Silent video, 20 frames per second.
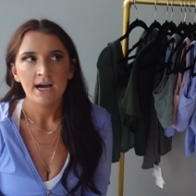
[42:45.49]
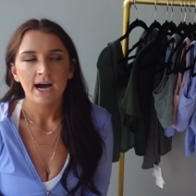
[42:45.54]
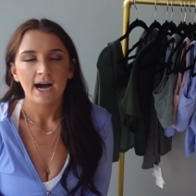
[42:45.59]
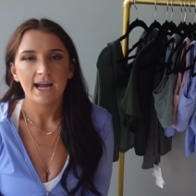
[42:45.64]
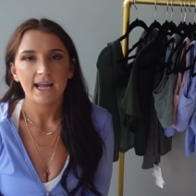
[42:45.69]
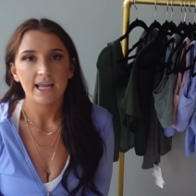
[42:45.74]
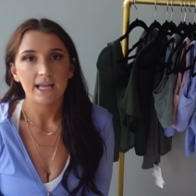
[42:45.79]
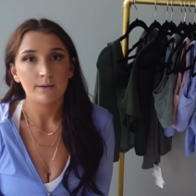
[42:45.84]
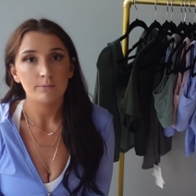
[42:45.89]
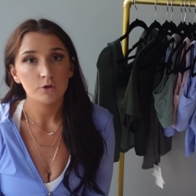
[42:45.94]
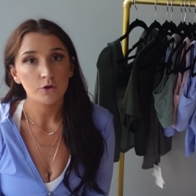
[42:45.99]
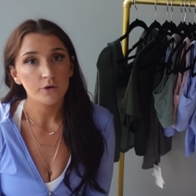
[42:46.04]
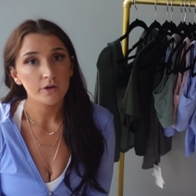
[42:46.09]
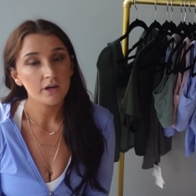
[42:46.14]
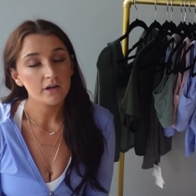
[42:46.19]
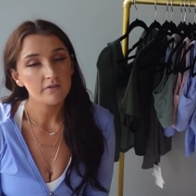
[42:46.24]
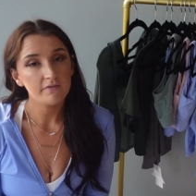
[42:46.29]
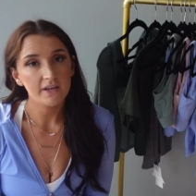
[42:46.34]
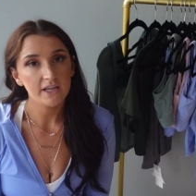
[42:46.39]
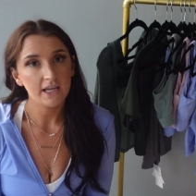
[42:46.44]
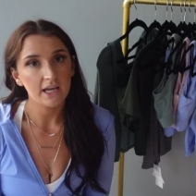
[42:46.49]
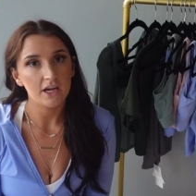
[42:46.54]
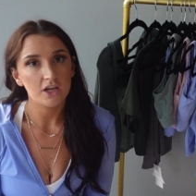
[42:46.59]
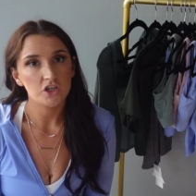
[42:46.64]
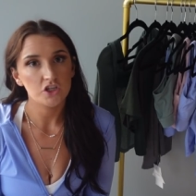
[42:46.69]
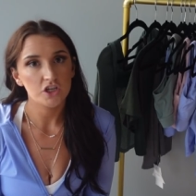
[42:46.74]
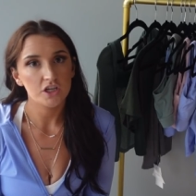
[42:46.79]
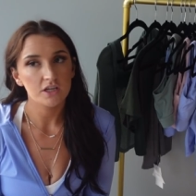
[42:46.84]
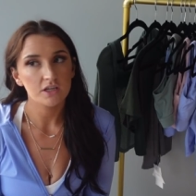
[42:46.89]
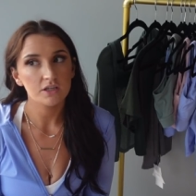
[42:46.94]
I am going on
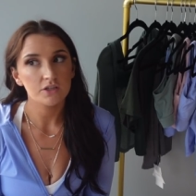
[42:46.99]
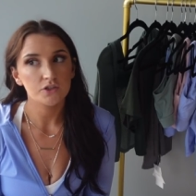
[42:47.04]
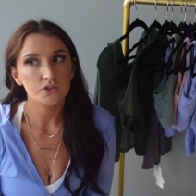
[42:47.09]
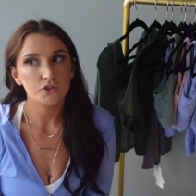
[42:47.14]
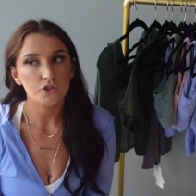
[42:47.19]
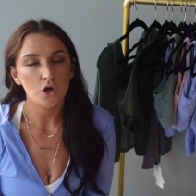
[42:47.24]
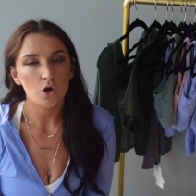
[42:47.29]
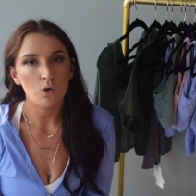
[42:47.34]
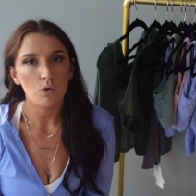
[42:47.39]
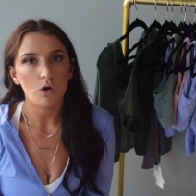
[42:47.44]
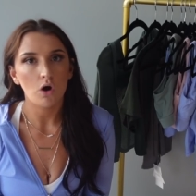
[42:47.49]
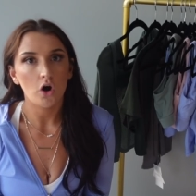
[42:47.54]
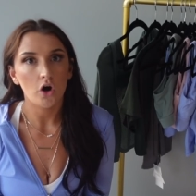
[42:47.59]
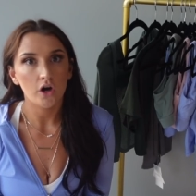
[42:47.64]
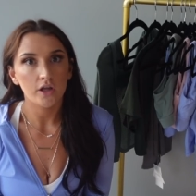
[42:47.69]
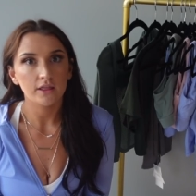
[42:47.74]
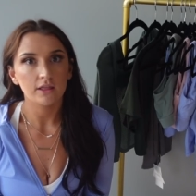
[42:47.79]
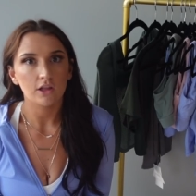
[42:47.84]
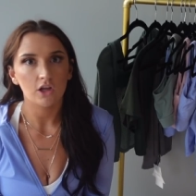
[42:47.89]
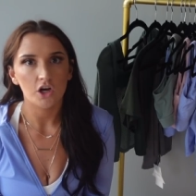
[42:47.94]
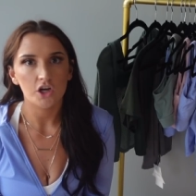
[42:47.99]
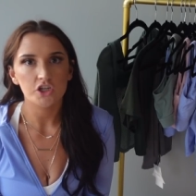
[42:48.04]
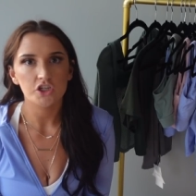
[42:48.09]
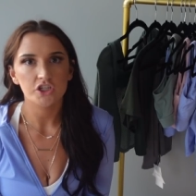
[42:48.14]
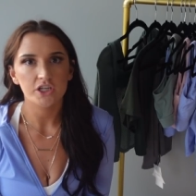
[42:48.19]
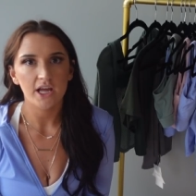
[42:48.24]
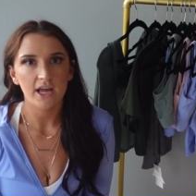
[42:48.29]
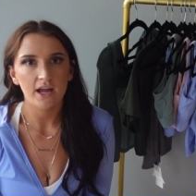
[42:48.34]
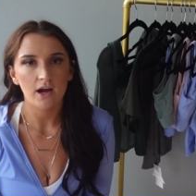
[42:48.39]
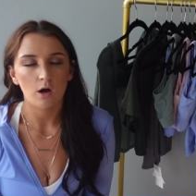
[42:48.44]
vacation, so on
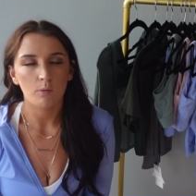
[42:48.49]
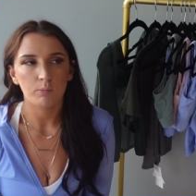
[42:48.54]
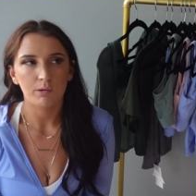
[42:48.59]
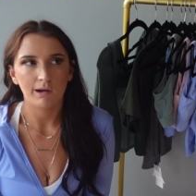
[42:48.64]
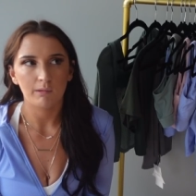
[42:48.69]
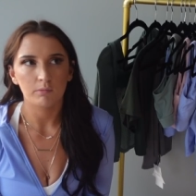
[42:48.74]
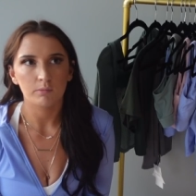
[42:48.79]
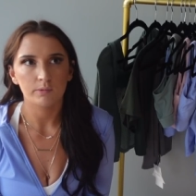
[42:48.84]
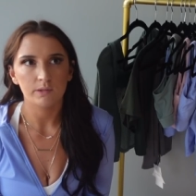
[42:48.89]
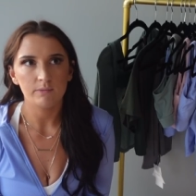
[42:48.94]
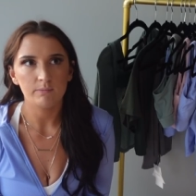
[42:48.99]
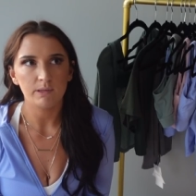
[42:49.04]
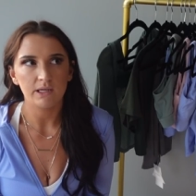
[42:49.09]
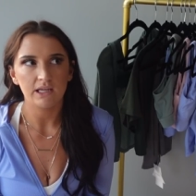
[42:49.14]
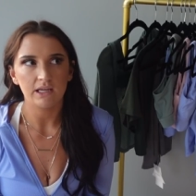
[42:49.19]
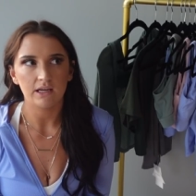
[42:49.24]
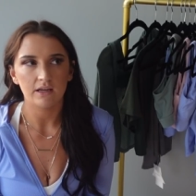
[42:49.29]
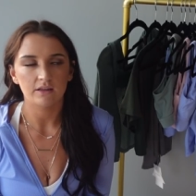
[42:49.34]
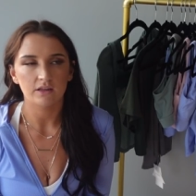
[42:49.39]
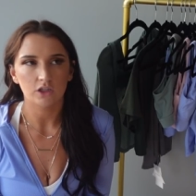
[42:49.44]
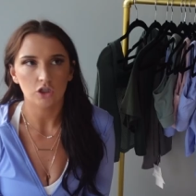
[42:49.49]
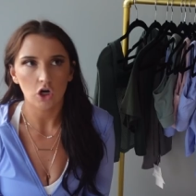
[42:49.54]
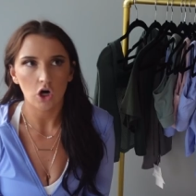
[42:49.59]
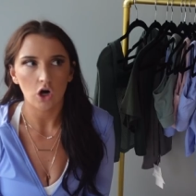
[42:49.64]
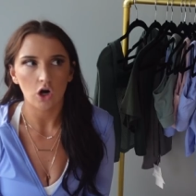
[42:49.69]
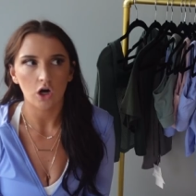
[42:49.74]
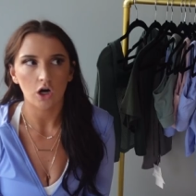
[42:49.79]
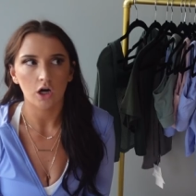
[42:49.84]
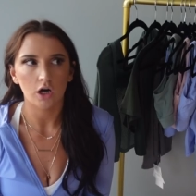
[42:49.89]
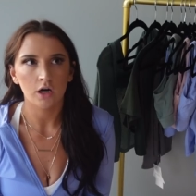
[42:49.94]
launch day, I'll probably be in the
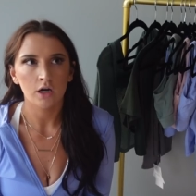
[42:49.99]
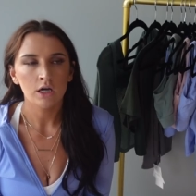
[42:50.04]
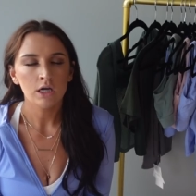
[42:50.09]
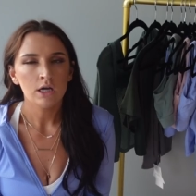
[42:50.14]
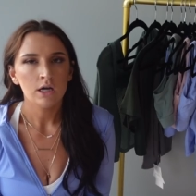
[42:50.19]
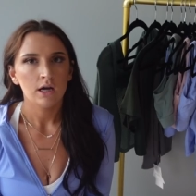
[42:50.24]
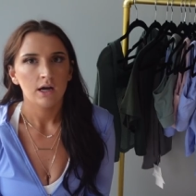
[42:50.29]
car